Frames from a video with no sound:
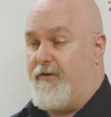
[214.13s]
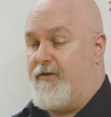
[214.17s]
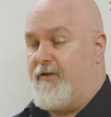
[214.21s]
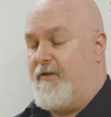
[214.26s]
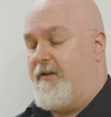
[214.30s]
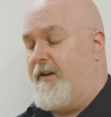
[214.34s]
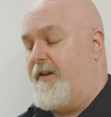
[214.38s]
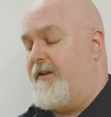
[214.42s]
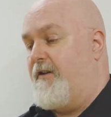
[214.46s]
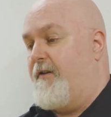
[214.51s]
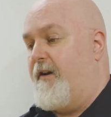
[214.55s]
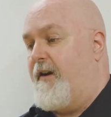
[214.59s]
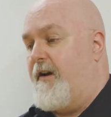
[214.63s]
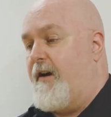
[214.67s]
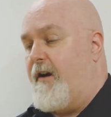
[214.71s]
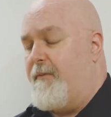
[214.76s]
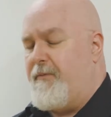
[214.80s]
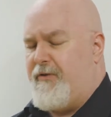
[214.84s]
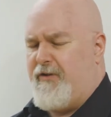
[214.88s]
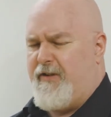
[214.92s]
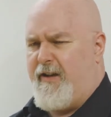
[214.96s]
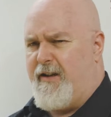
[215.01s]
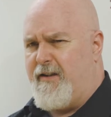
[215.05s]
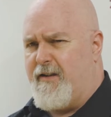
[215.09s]
And I know
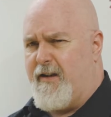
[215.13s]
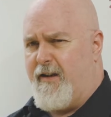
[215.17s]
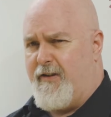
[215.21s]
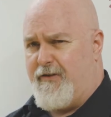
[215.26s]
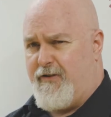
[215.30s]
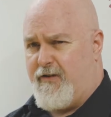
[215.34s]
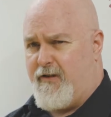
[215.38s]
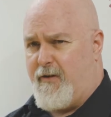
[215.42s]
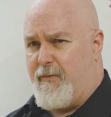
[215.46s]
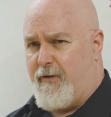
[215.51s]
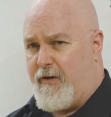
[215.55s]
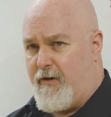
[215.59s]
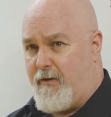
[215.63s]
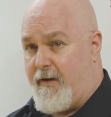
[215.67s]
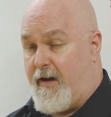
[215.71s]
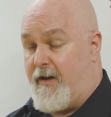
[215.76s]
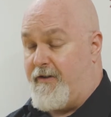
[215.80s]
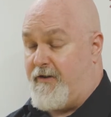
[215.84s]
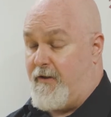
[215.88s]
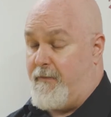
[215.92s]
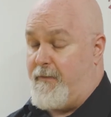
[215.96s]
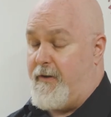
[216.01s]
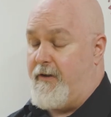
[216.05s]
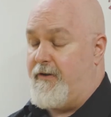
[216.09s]
I'm saying that as somebody who
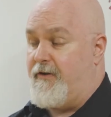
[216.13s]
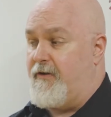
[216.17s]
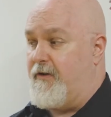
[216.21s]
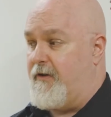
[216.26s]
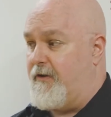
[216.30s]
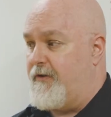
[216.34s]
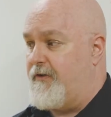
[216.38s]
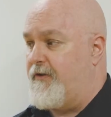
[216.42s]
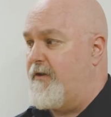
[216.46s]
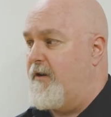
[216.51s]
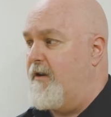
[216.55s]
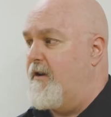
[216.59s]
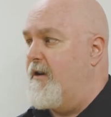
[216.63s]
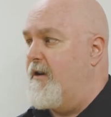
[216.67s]
has a business.